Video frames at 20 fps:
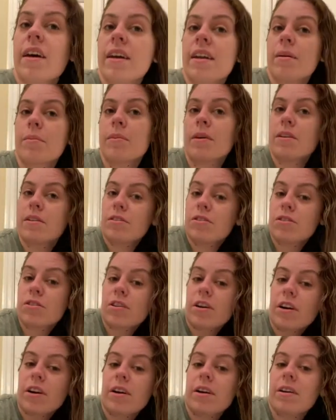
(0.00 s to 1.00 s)
I'm gonna
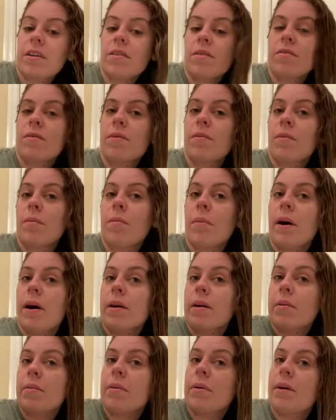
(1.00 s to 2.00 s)
start from the
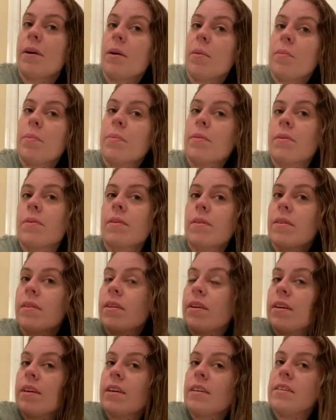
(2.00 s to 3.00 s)
bottom up,
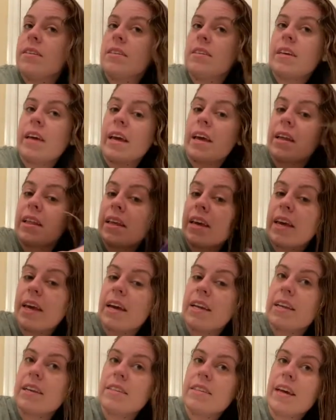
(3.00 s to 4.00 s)
detangling
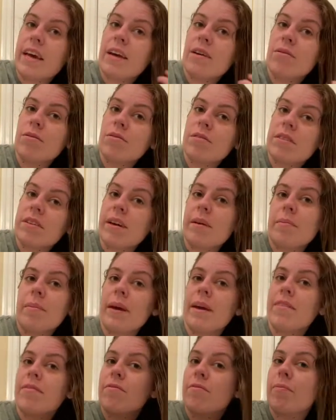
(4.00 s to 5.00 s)
any tangles that I
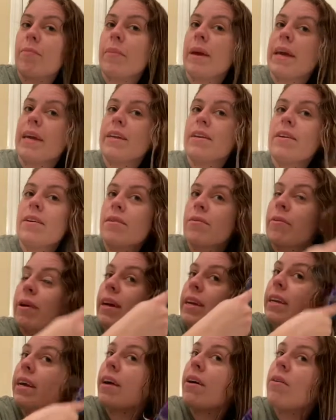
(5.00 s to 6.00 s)
may have made
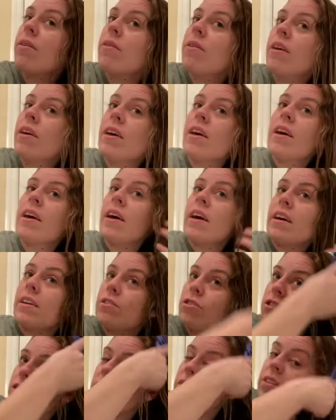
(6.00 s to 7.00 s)
right now,
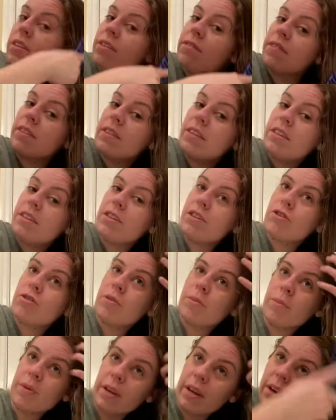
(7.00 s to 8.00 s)
and just evenly
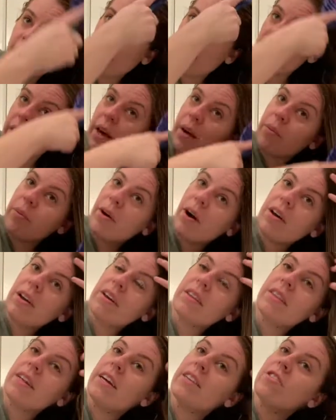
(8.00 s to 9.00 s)
distributing all that
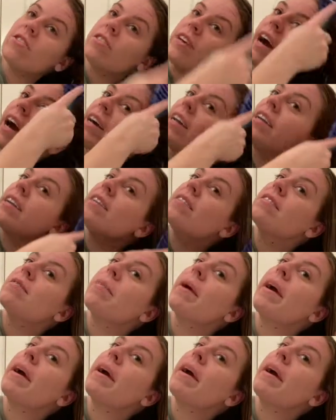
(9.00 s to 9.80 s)
product that I just added into my